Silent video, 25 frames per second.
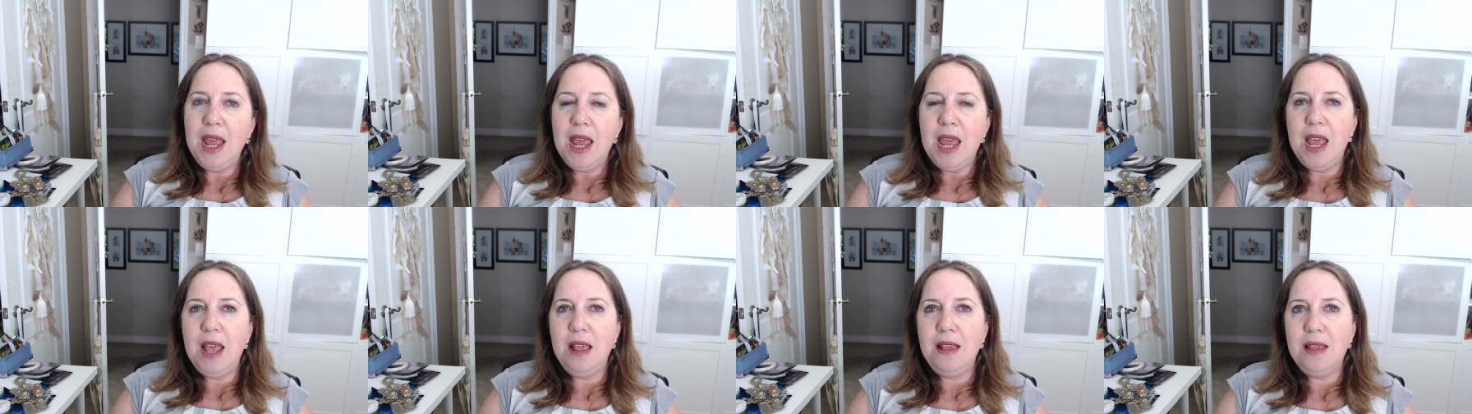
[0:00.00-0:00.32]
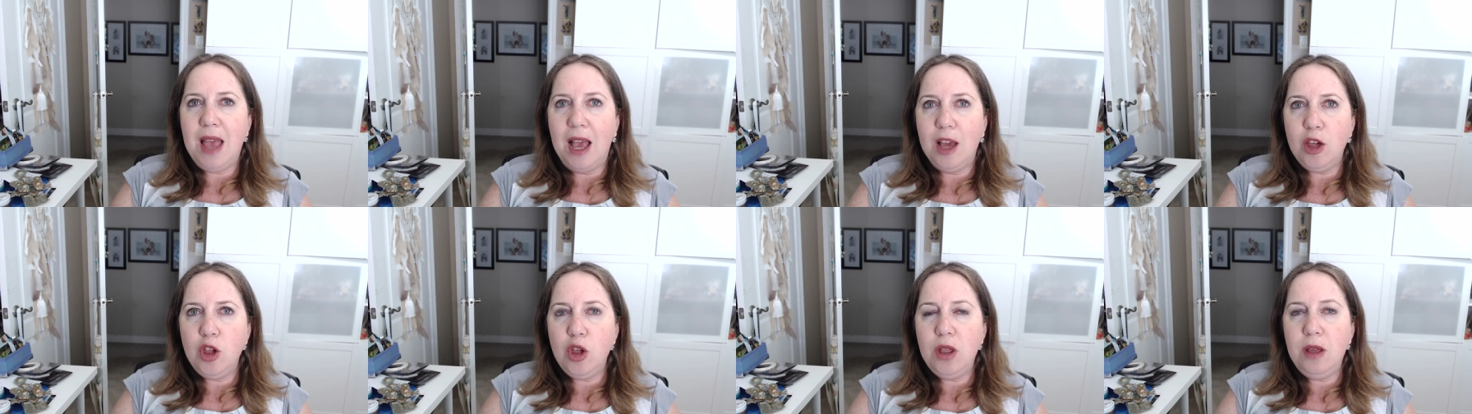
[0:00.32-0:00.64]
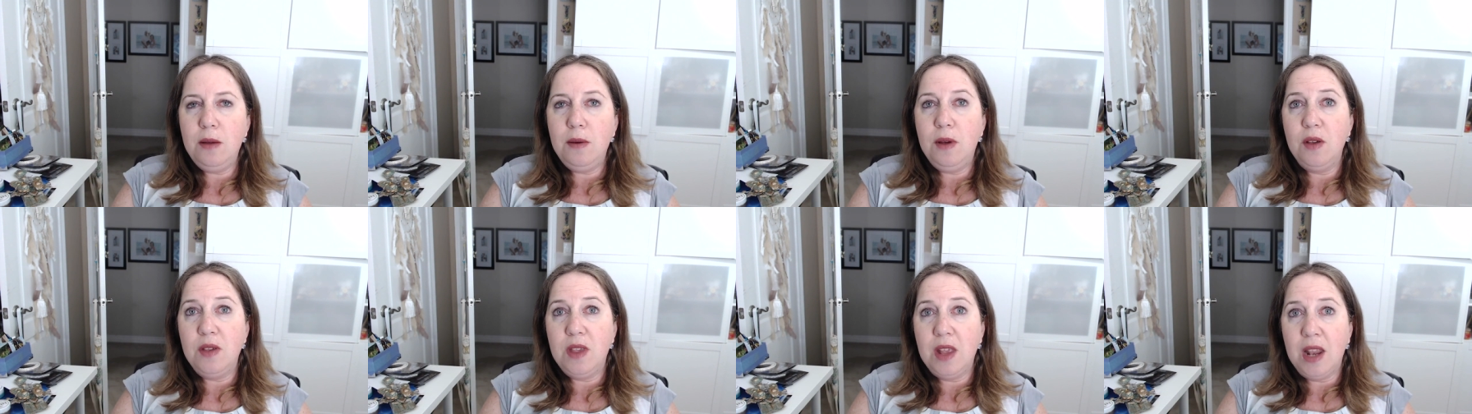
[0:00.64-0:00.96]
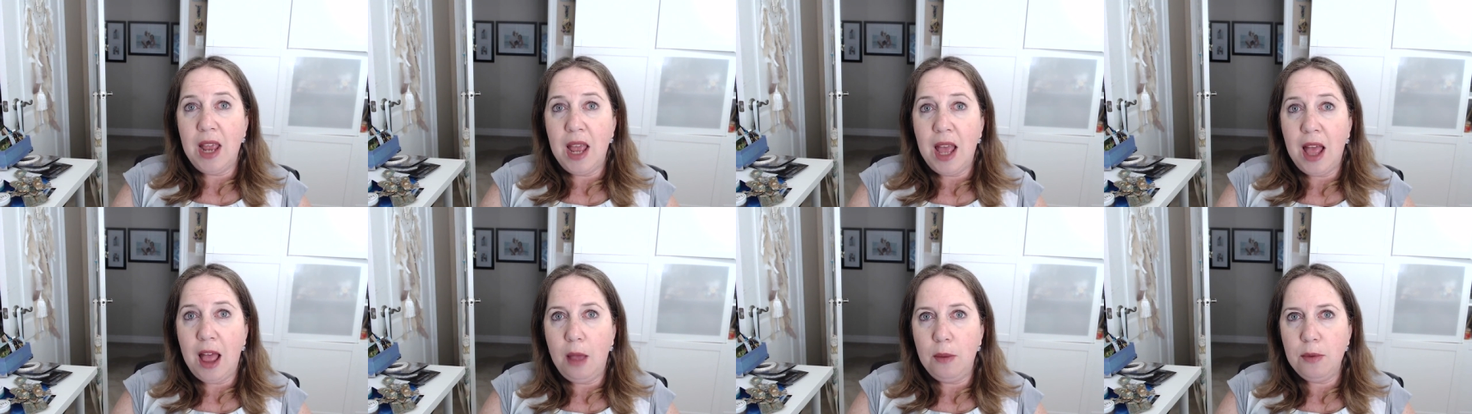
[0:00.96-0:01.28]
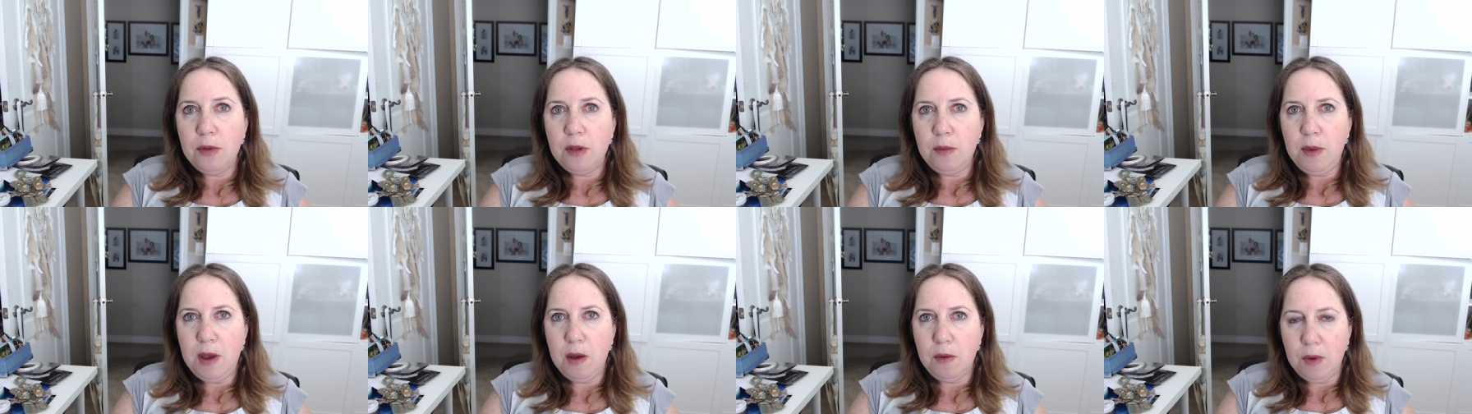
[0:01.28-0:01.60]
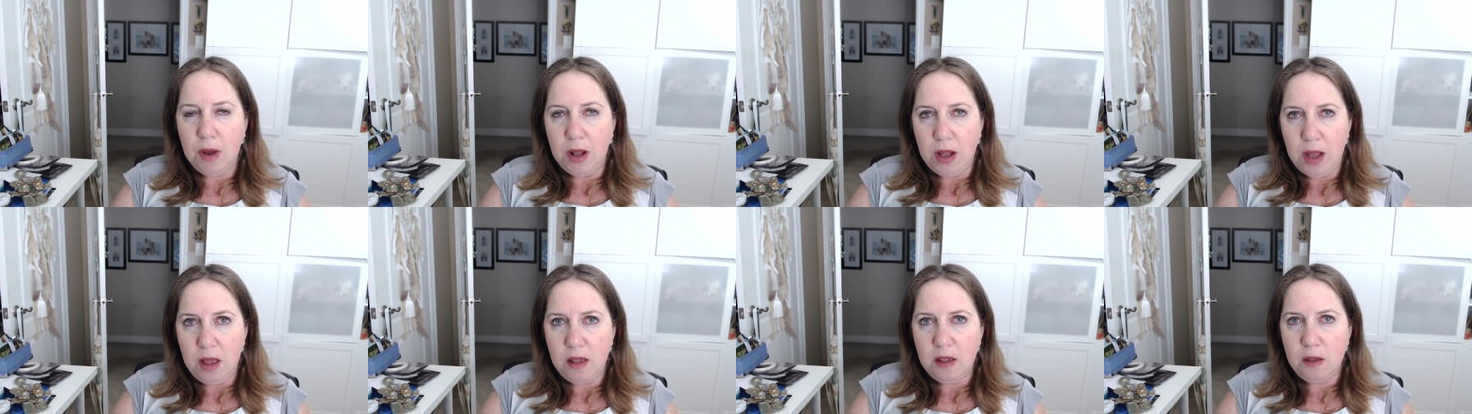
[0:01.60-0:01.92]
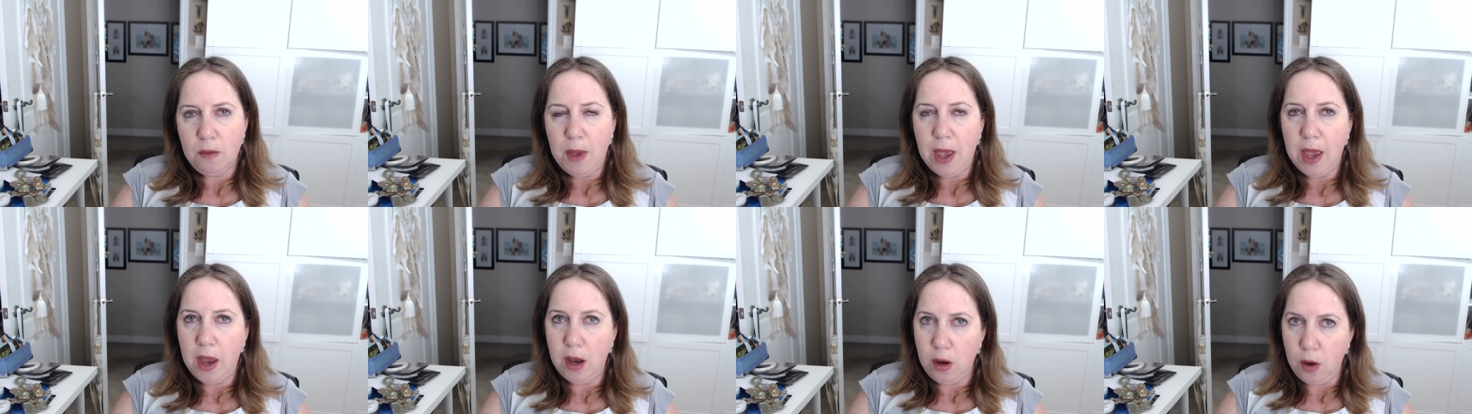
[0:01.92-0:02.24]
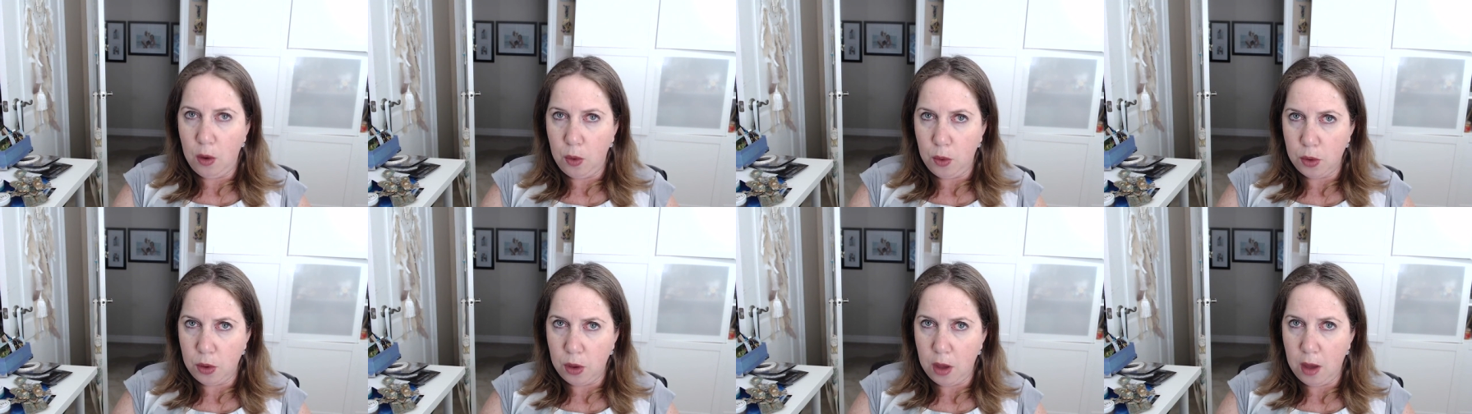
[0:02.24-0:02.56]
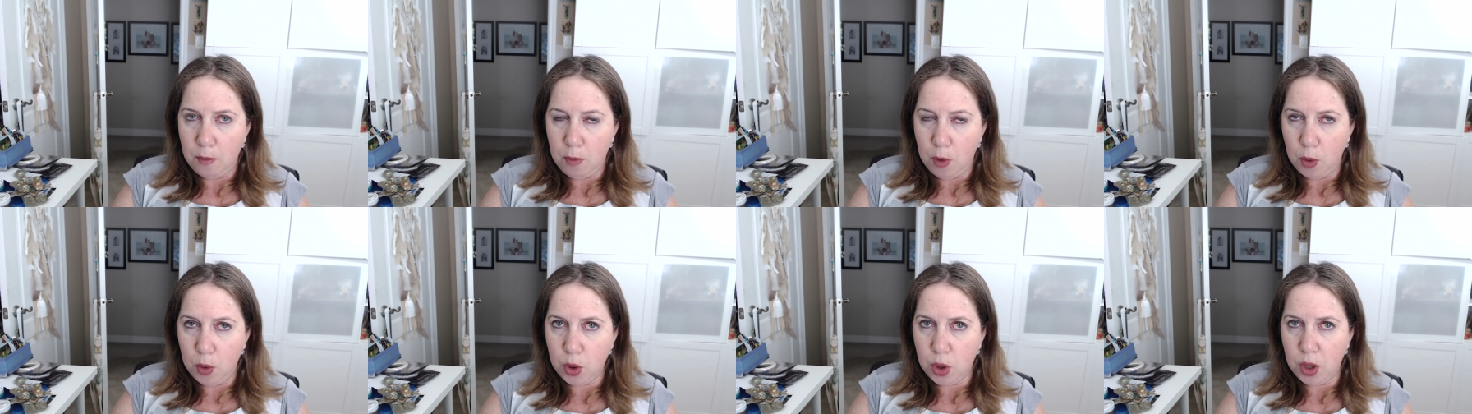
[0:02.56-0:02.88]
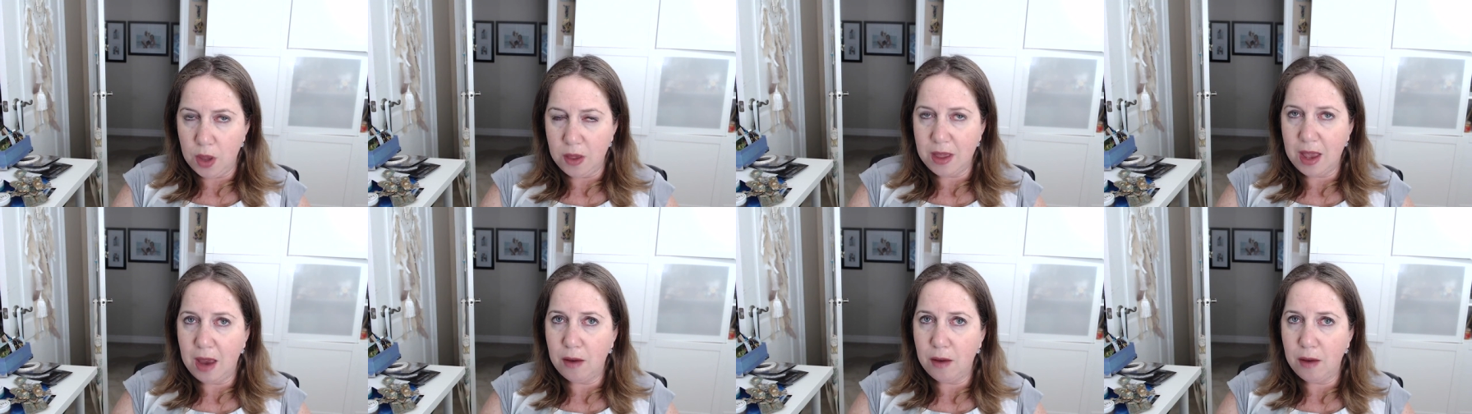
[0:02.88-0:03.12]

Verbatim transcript: is actually because it helps me release my emotions.